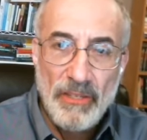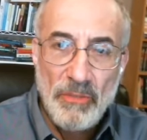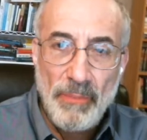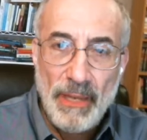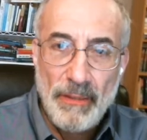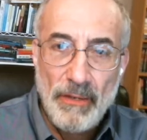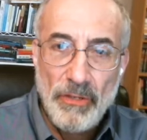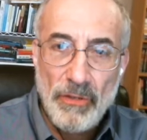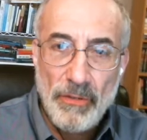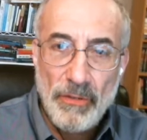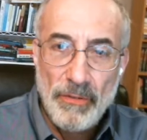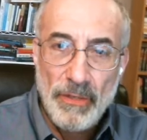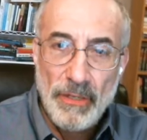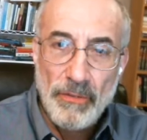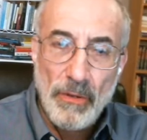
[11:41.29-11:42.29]

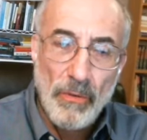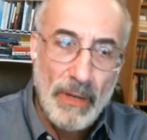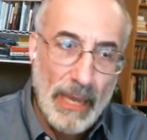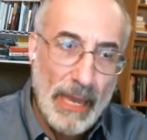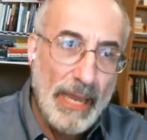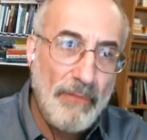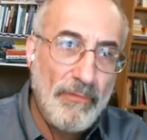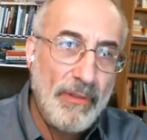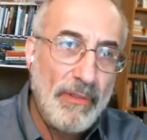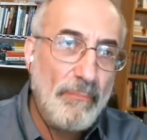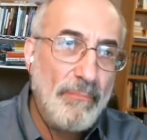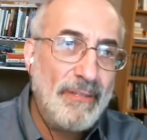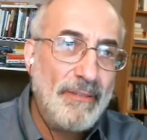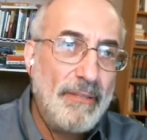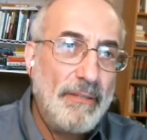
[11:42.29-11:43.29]
expenditures mm-hmm. it's okay for the
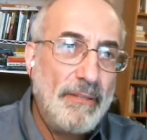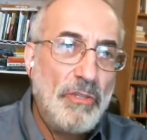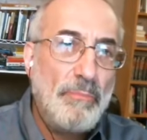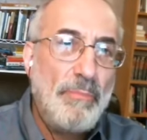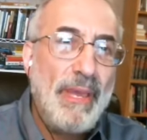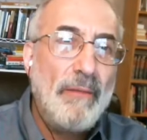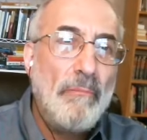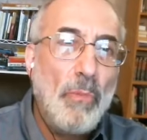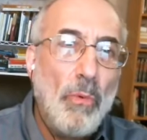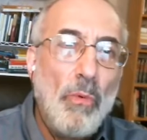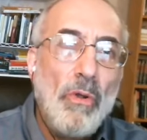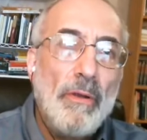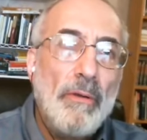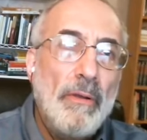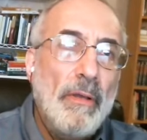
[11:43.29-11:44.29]
business to spend
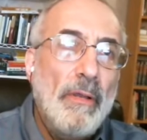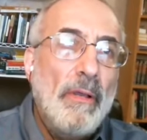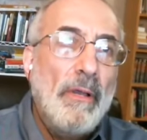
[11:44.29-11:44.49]
more